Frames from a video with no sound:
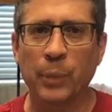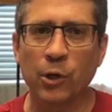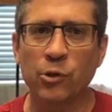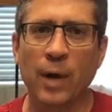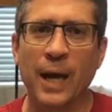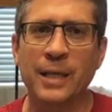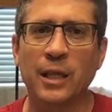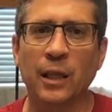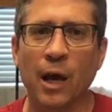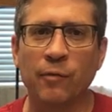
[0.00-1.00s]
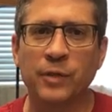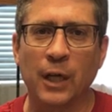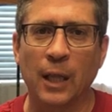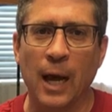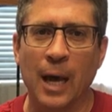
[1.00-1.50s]
Bearded dragons love to
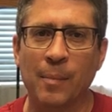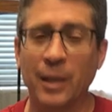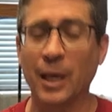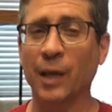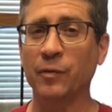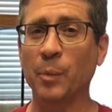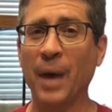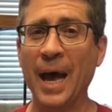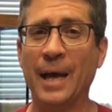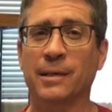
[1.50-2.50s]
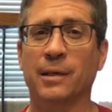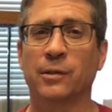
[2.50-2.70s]
climb and they love to bask.